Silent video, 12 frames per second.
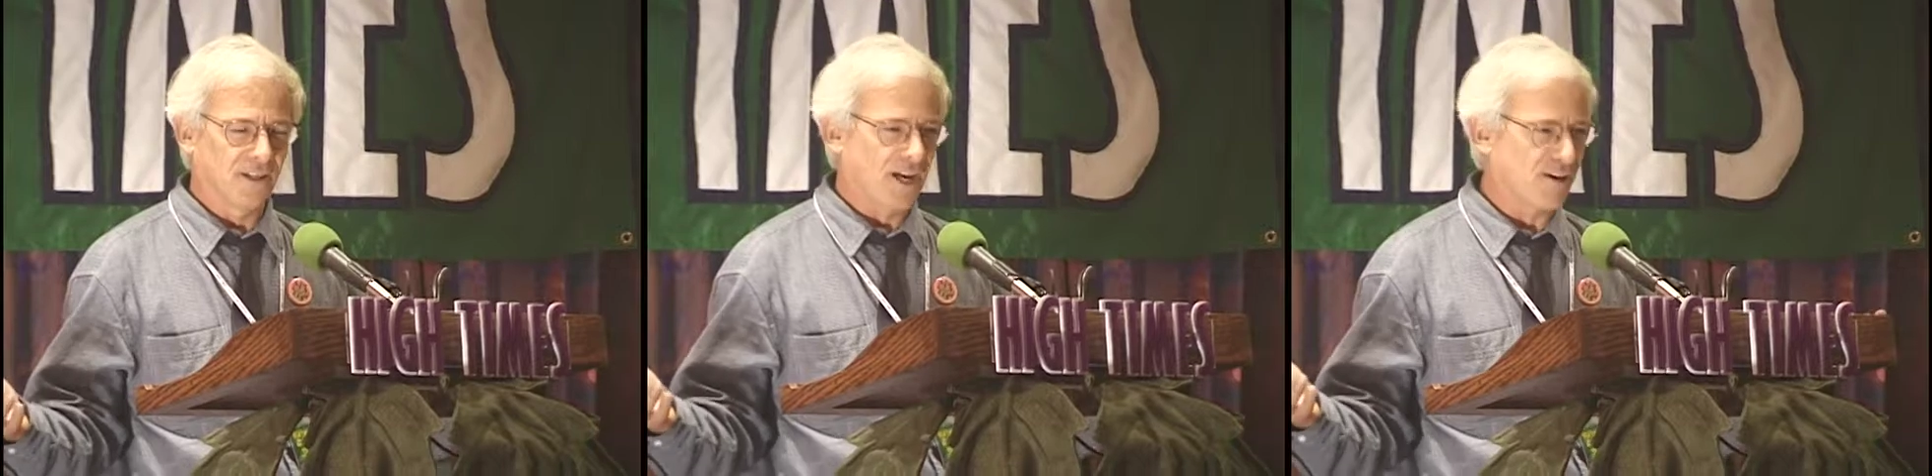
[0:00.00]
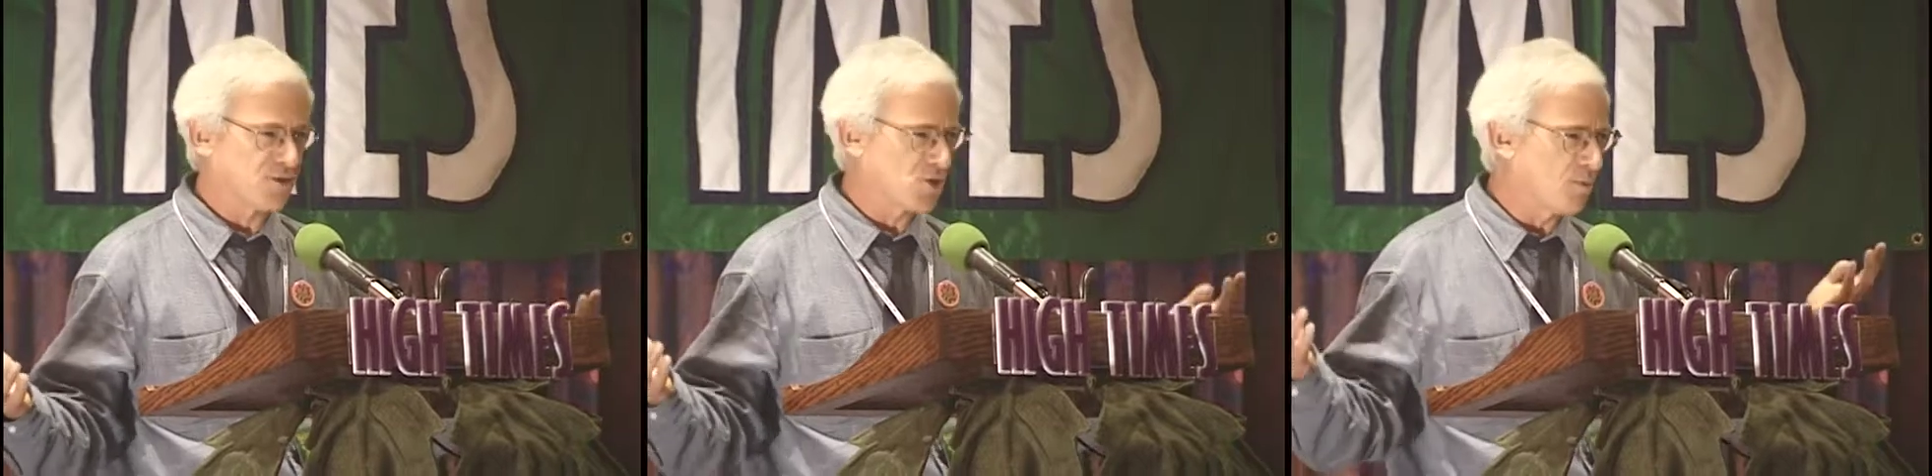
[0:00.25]

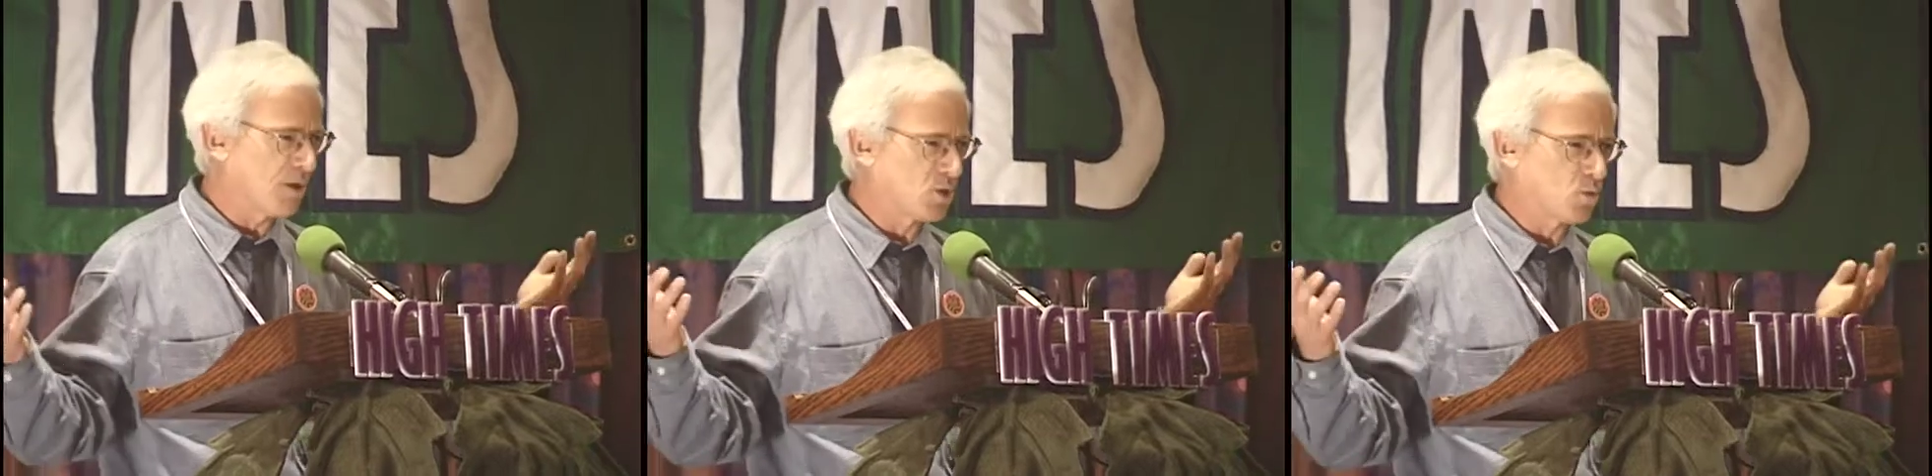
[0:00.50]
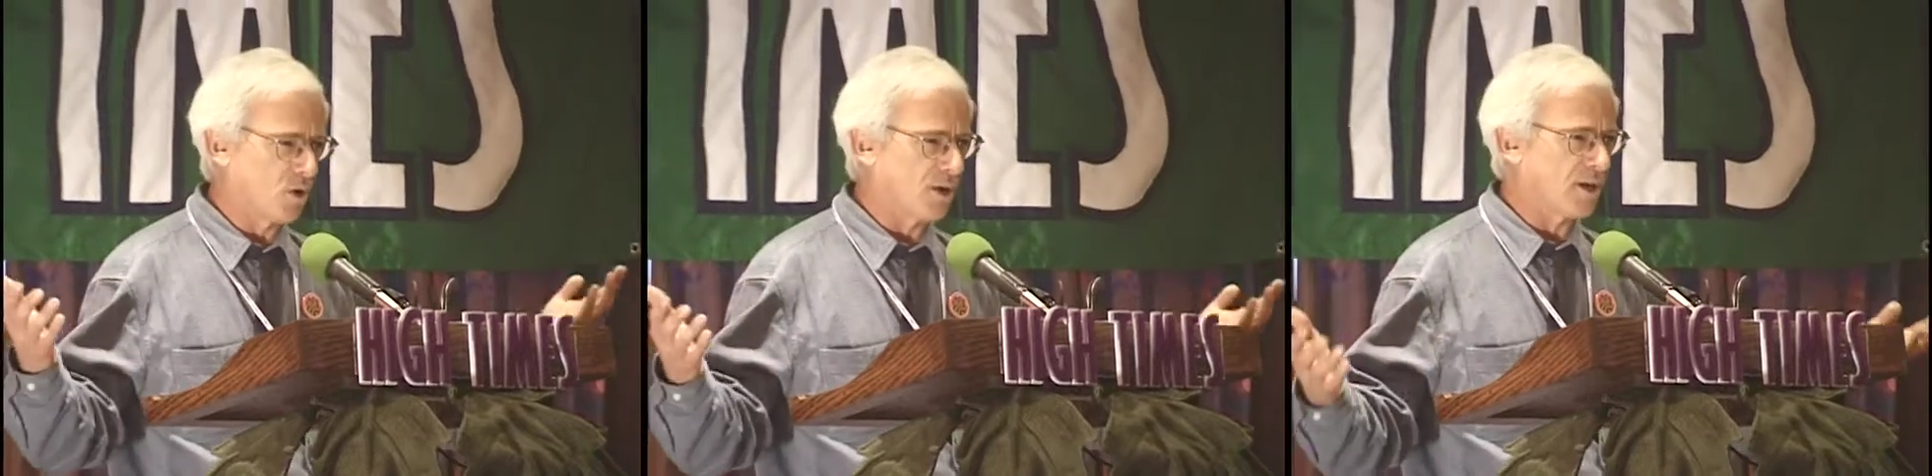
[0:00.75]
have so much
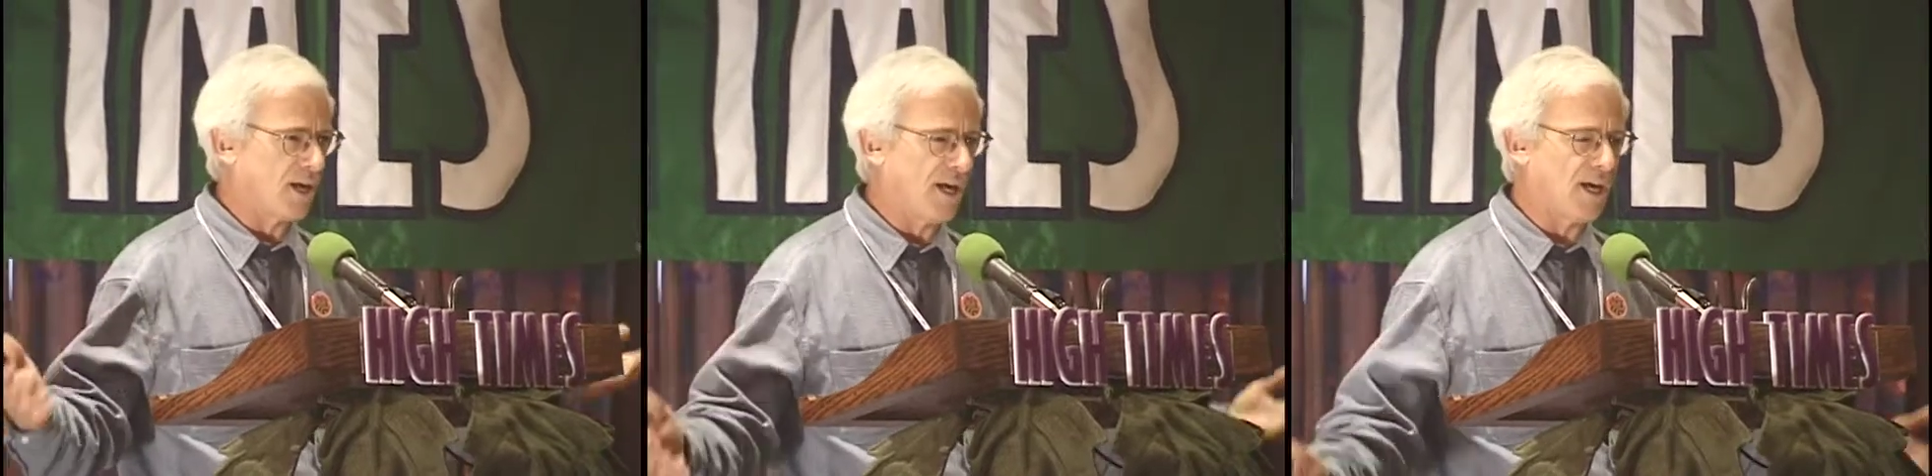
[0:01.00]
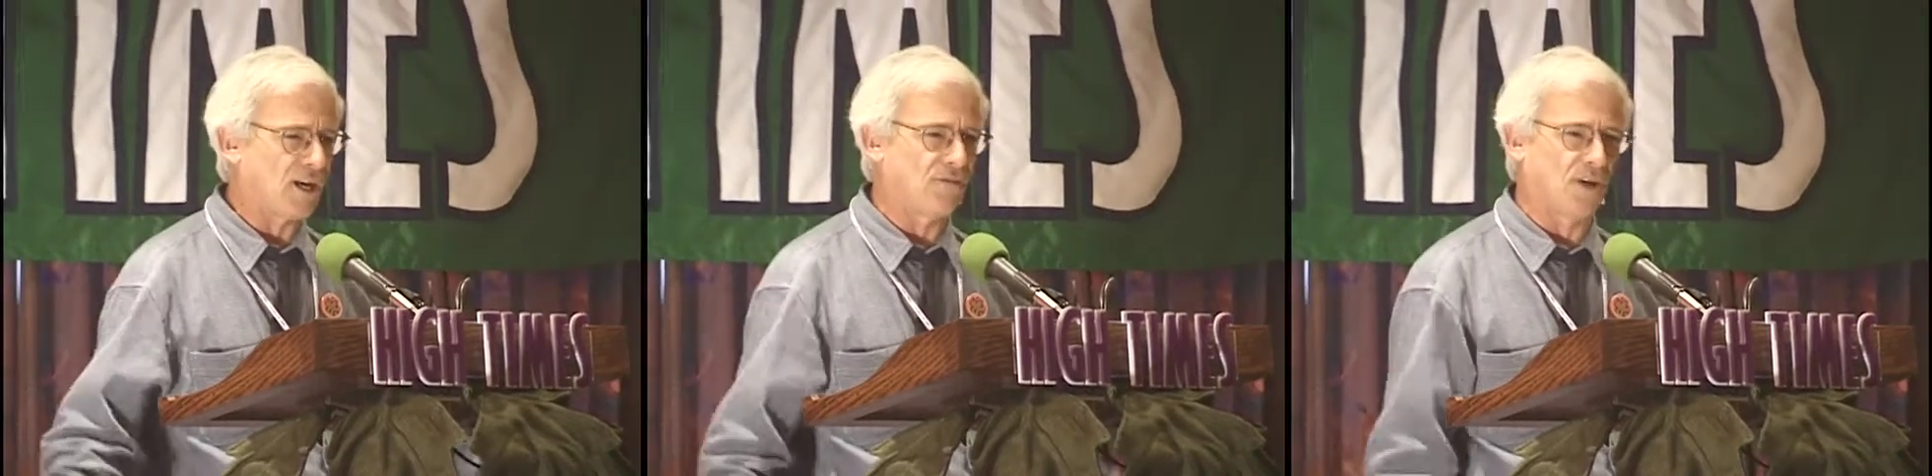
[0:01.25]
work
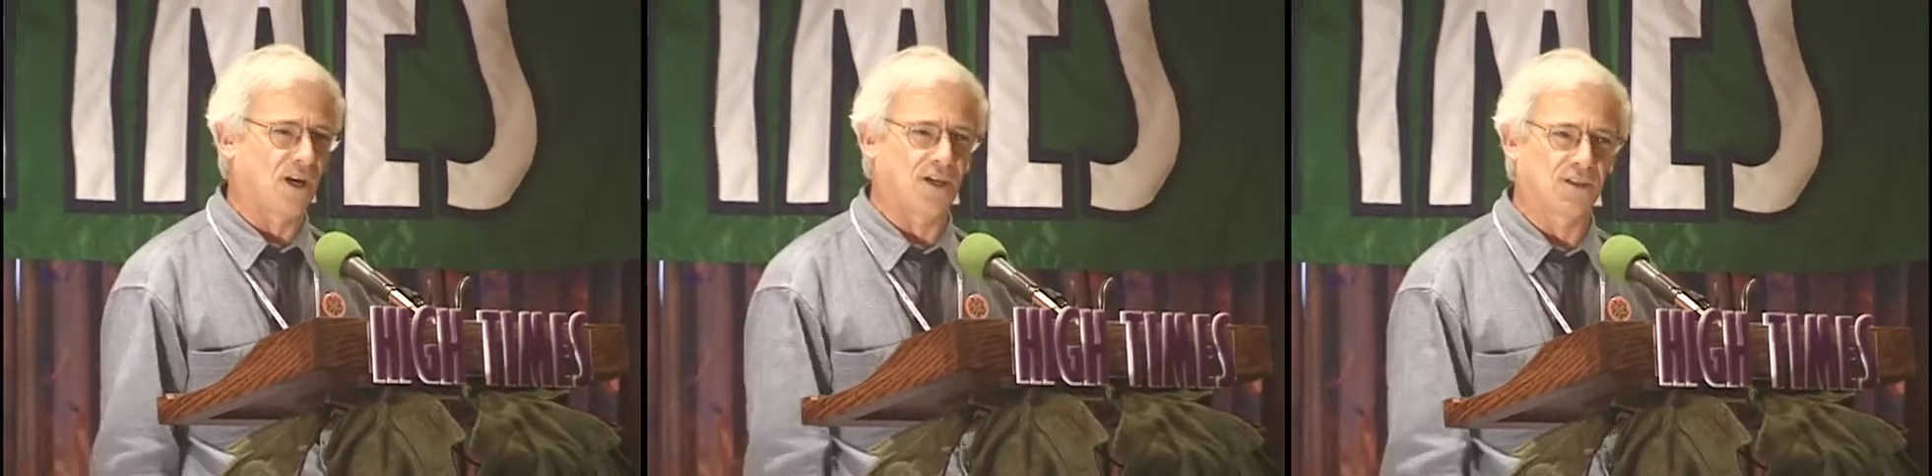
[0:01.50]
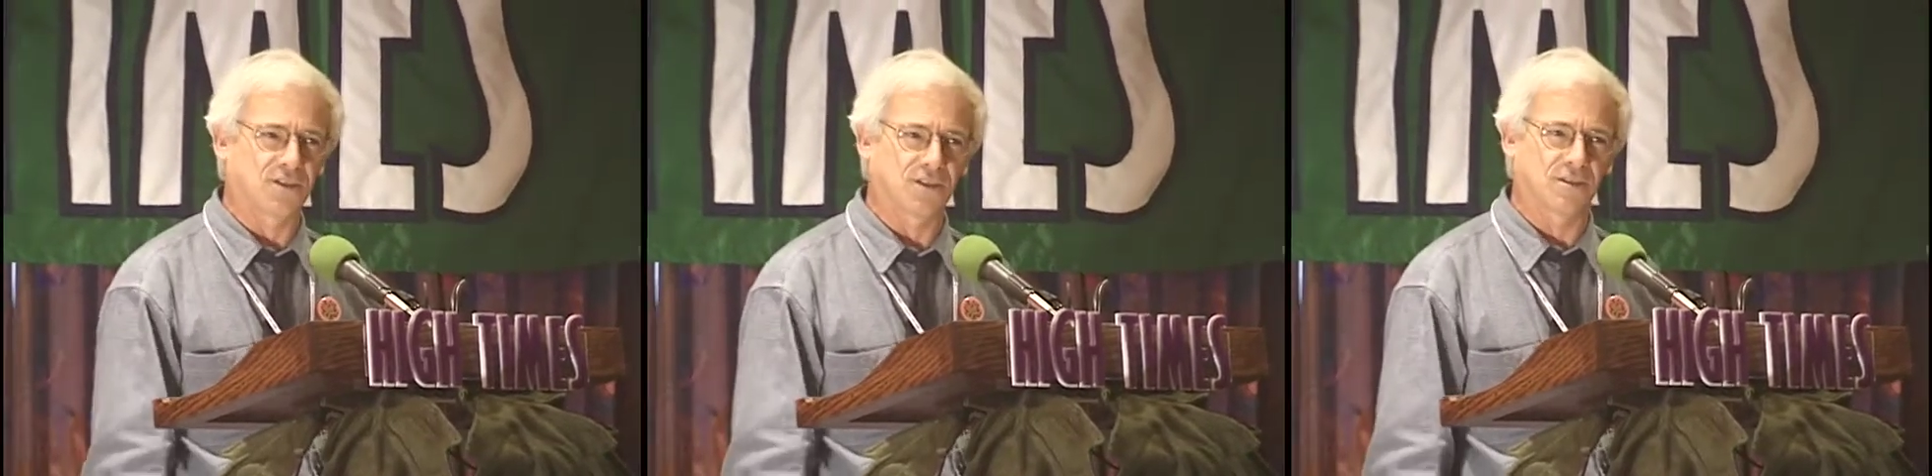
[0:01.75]
ahead of
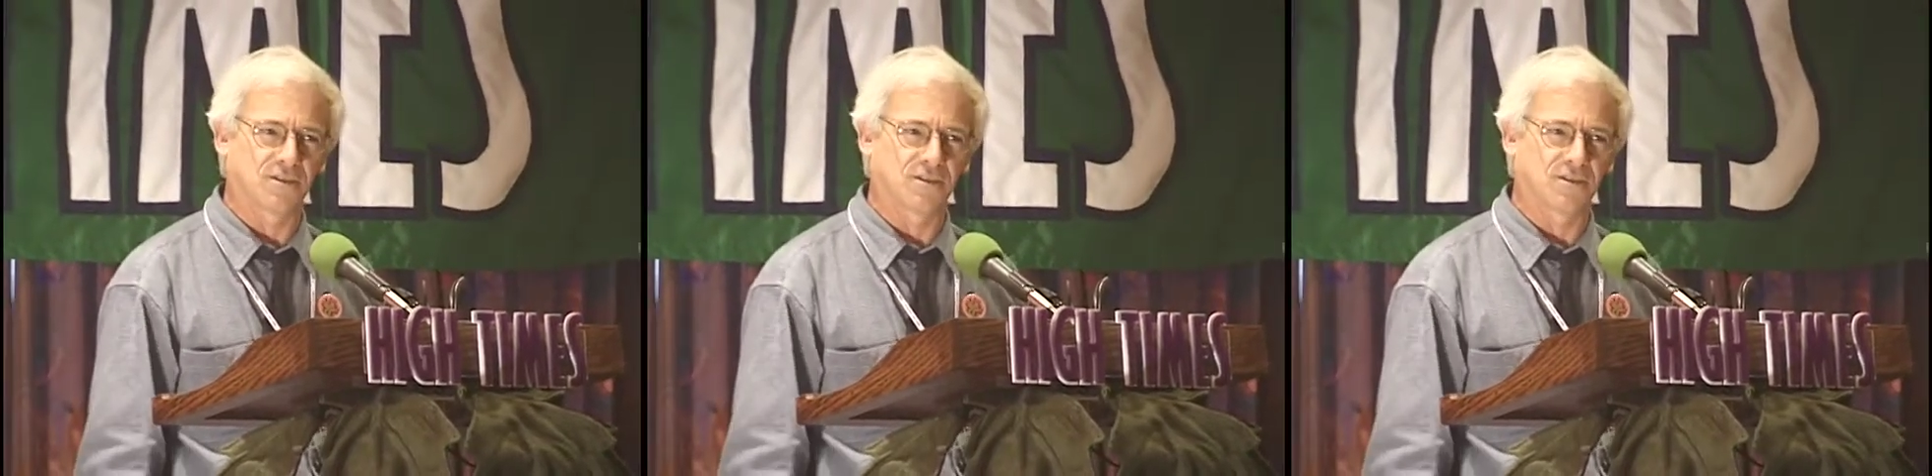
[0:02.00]
us.